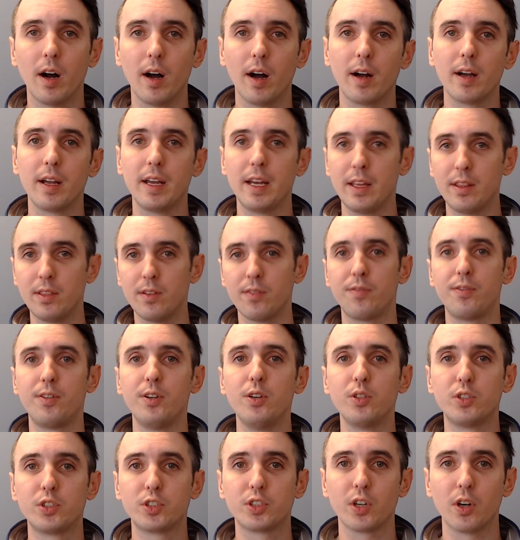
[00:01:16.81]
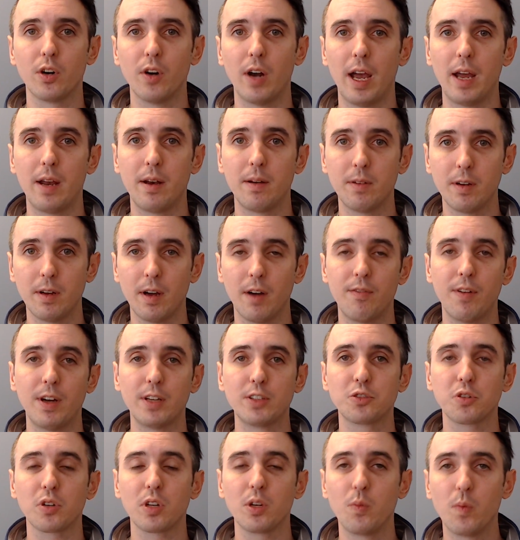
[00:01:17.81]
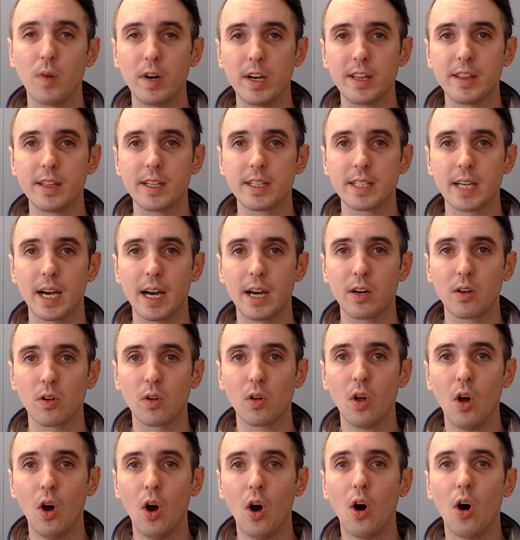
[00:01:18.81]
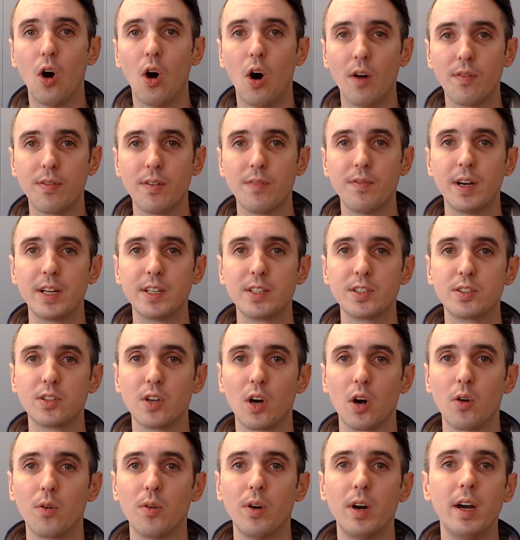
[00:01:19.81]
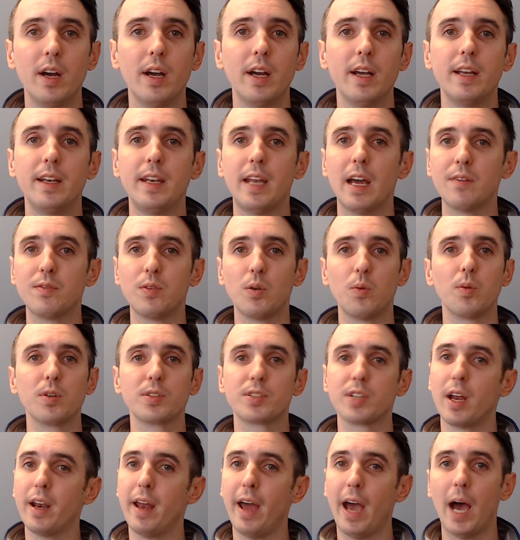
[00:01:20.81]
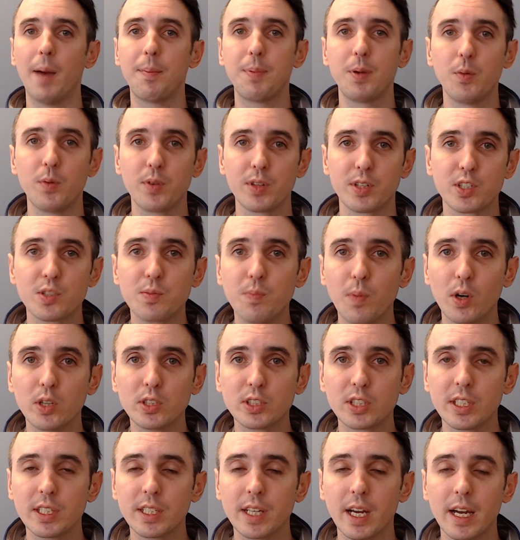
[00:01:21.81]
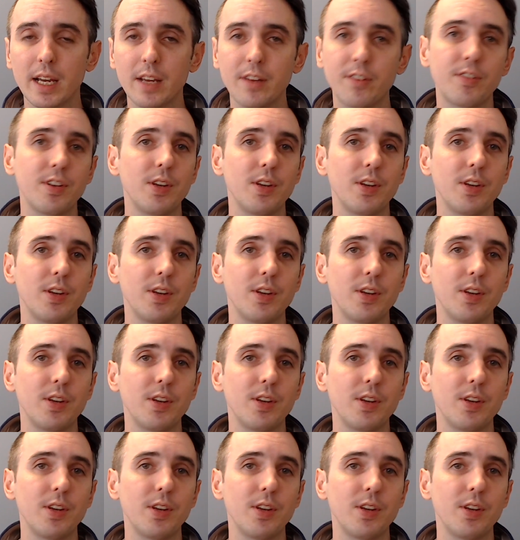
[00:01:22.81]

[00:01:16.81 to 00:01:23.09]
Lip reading: in the future and eventually winning the title off of Enzo, Neville was unhappy with his merchandise.